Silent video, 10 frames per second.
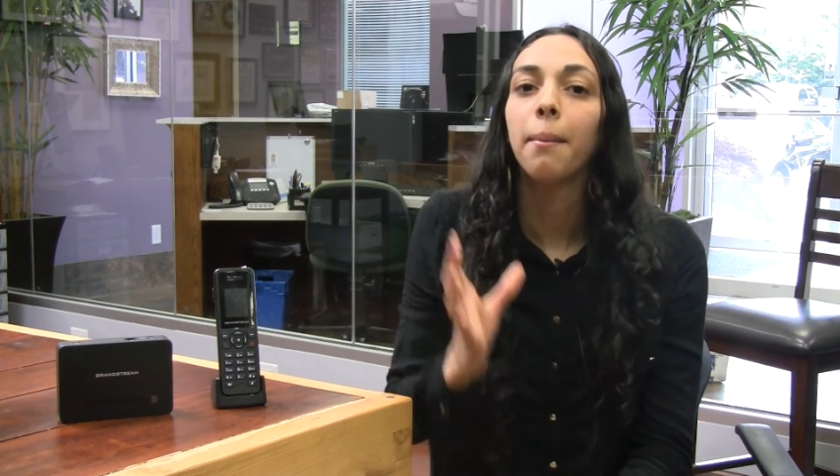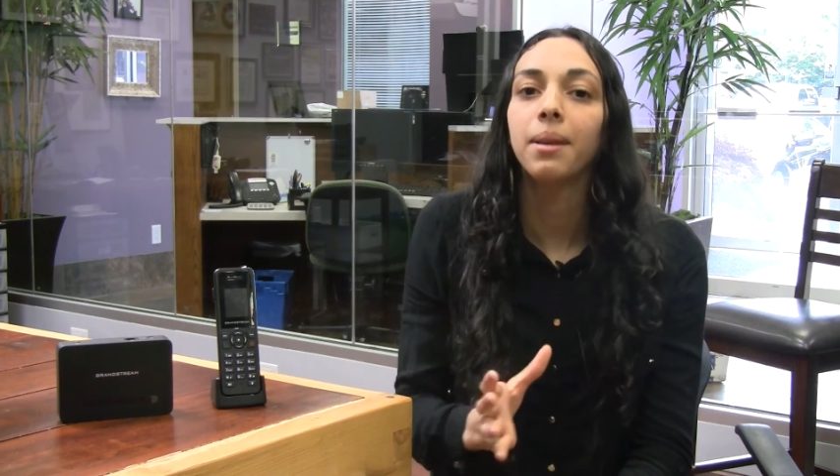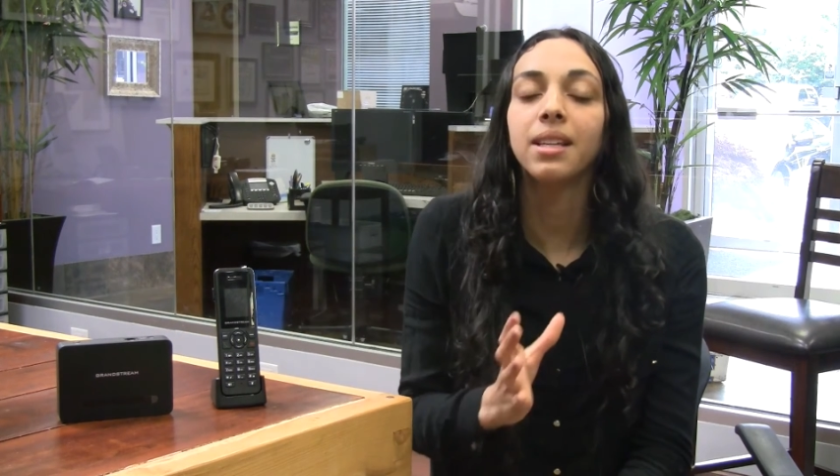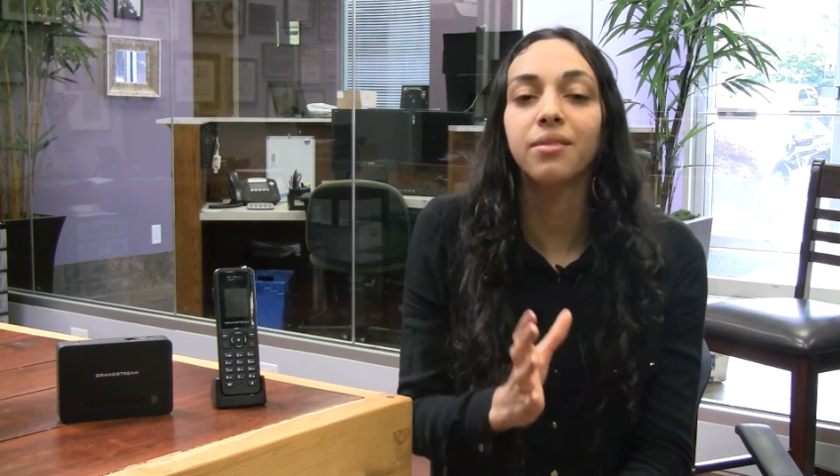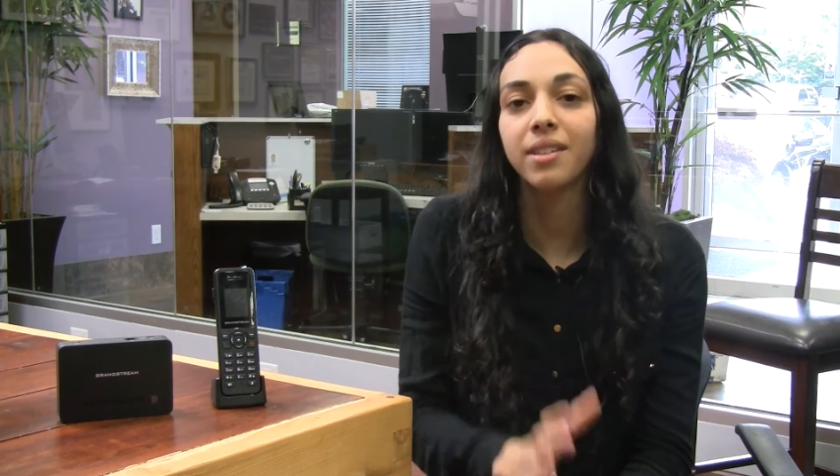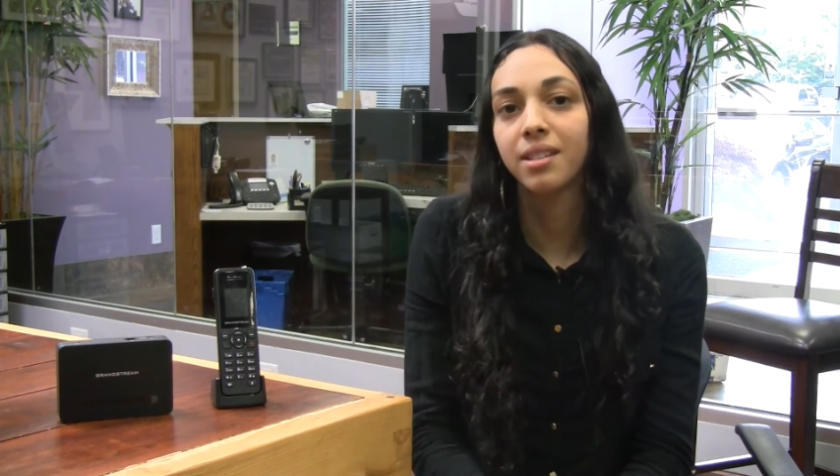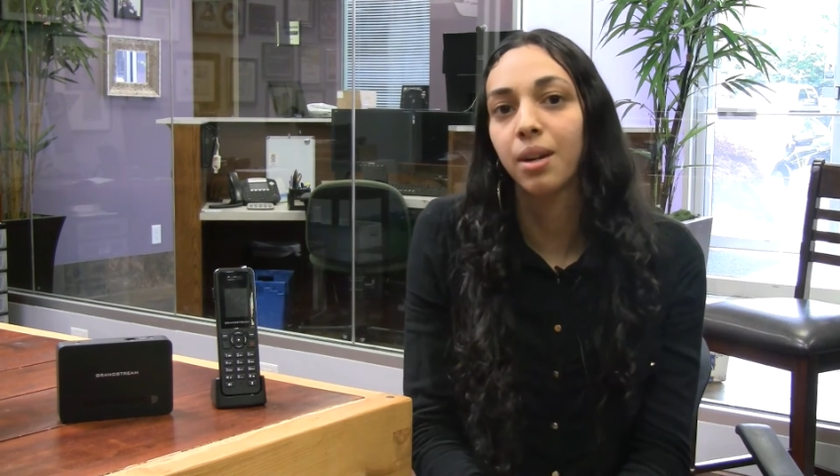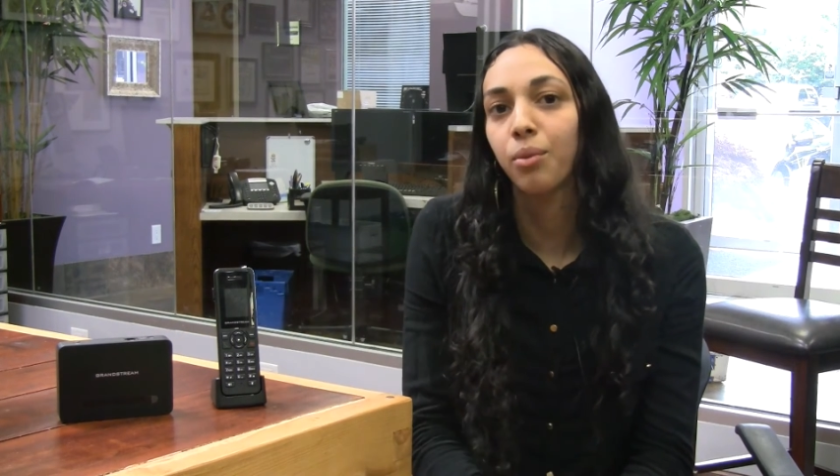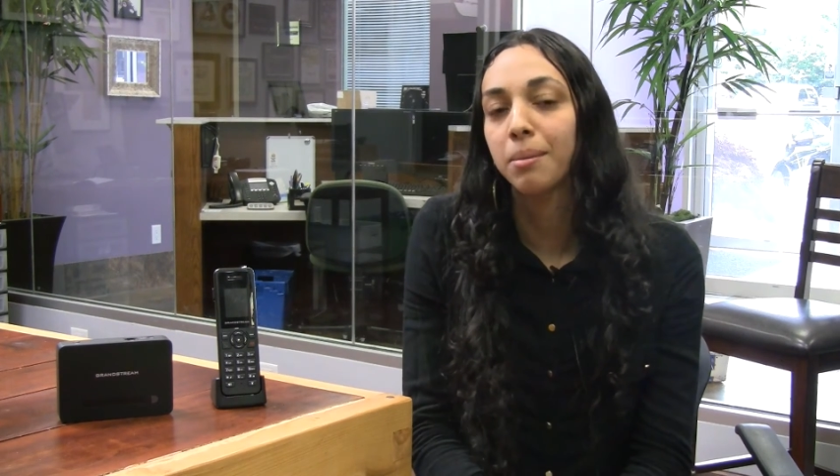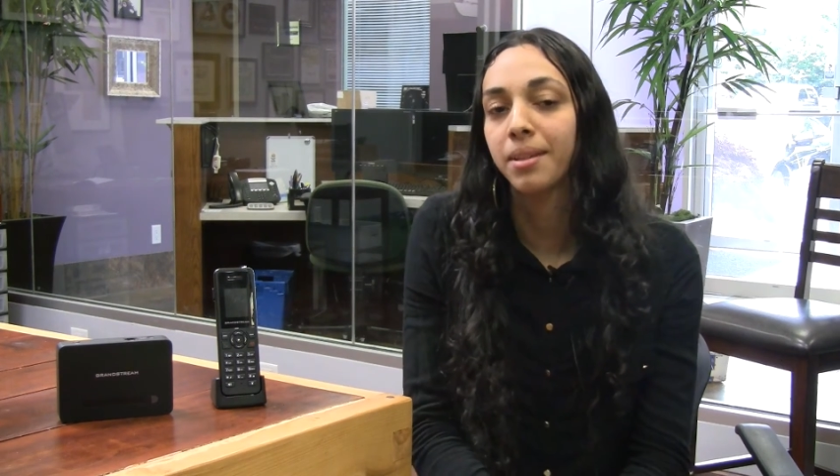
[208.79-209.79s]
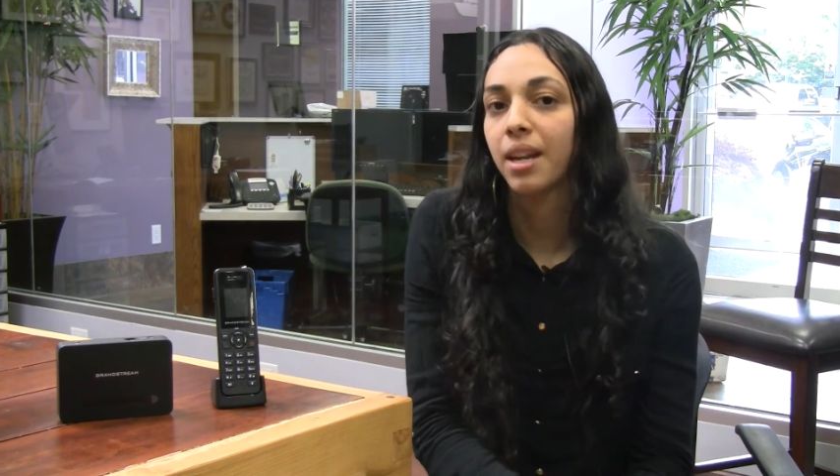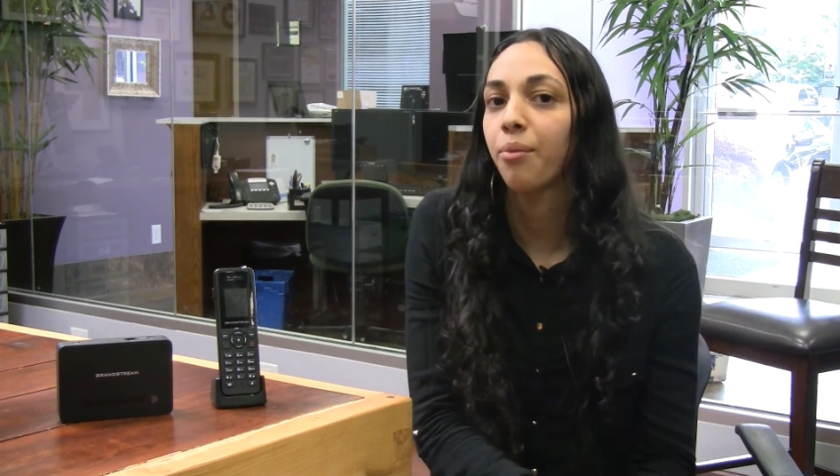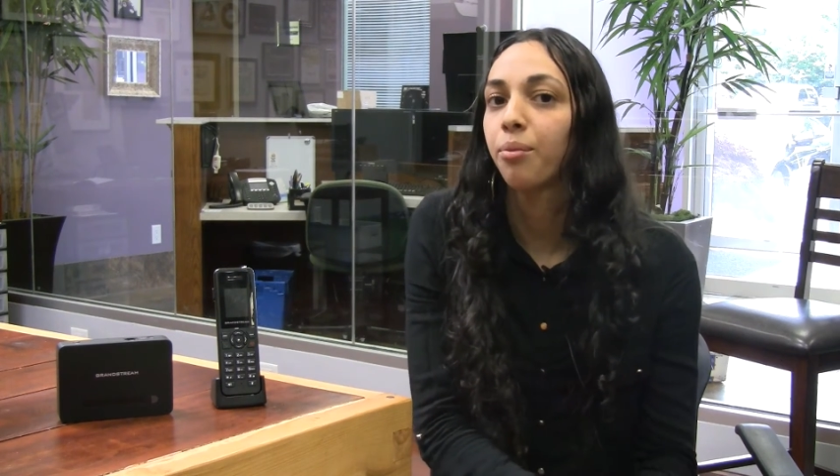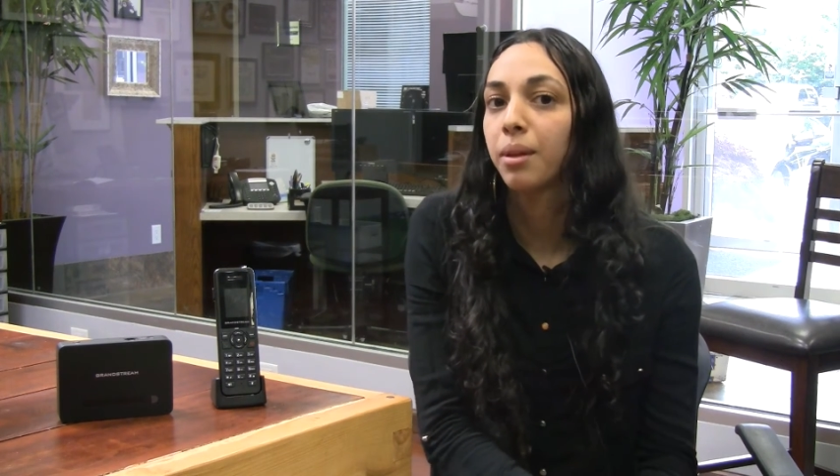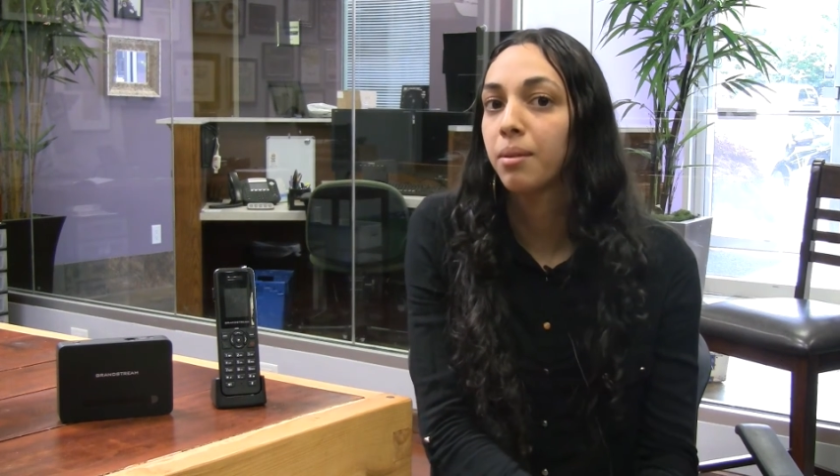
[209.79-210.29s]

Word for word: please visit our website at